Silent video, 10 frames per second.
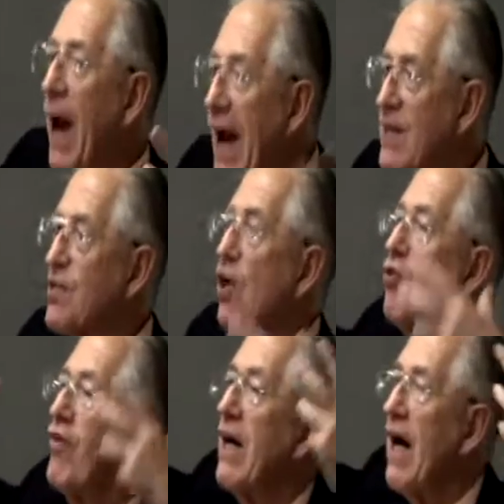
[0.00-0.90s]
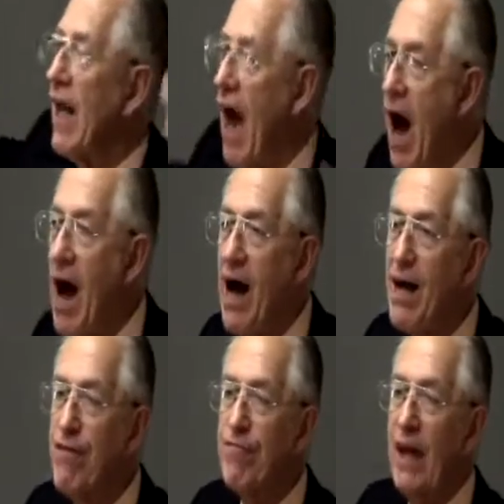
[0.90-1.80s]
Passover
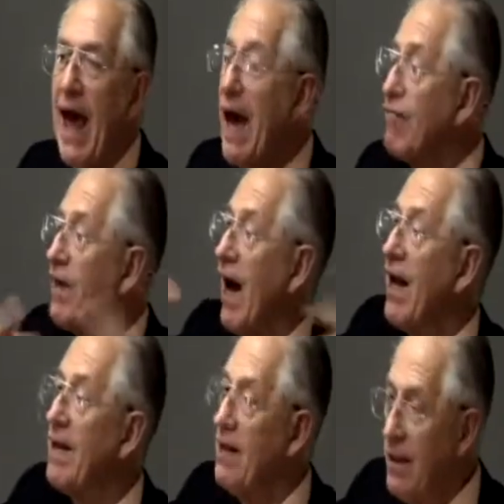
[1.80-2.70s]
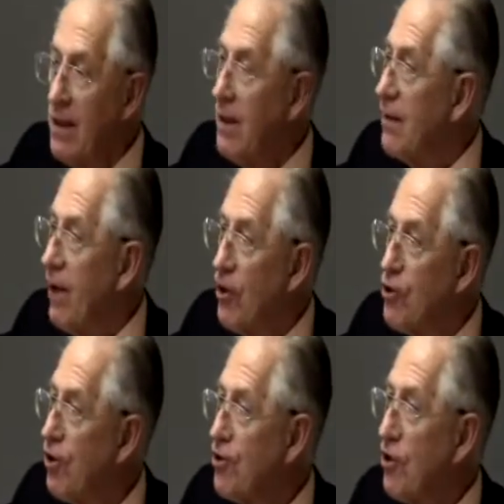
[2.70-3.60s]
alive and have done, you know,
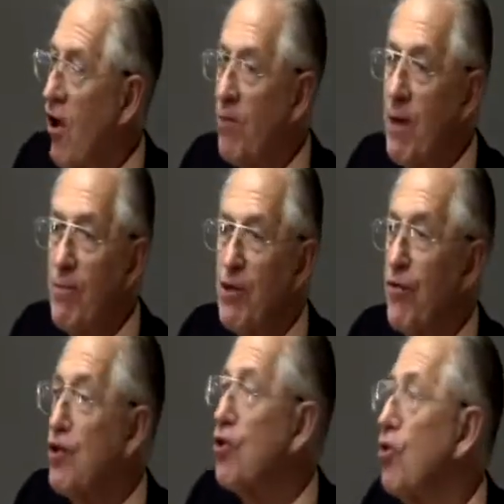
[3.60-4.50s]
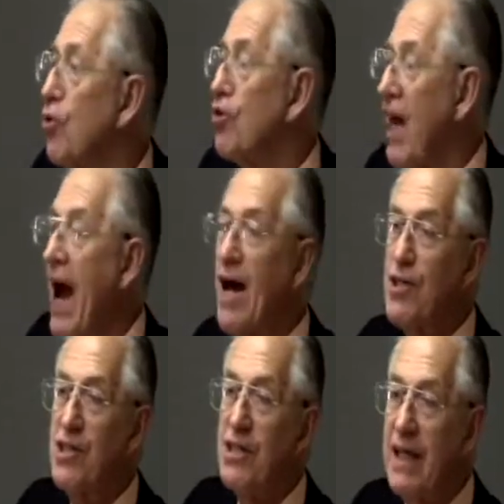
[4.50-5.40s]
Church of God members for
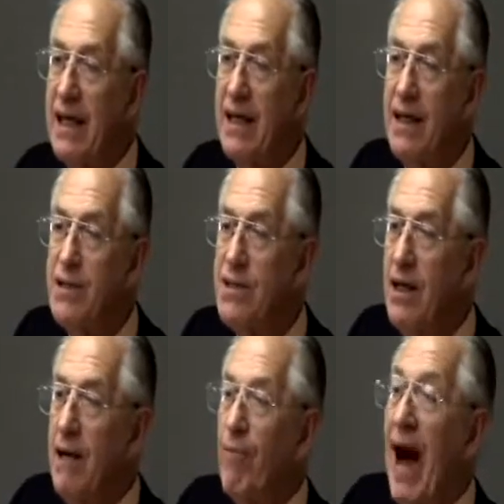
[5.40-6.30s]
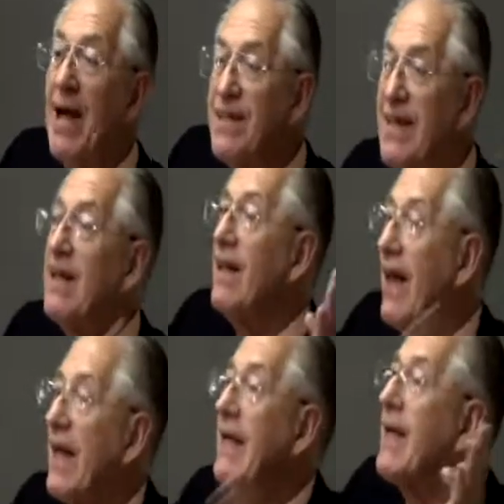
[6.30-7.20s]
2,000 years until
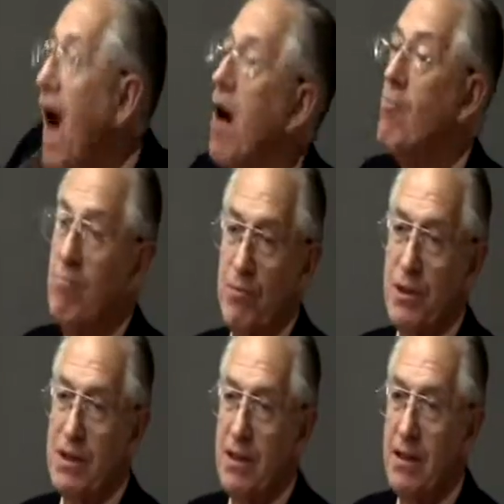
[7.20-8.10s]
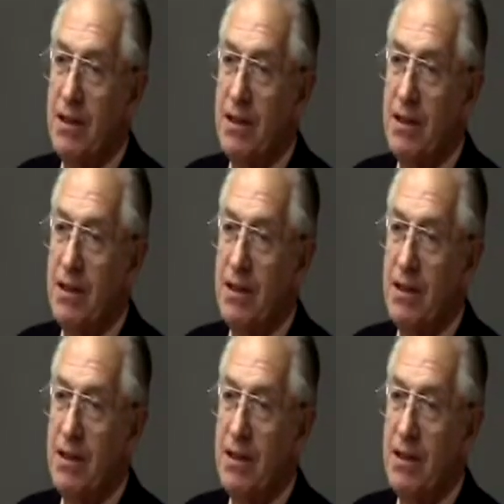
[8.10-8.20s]
he comes.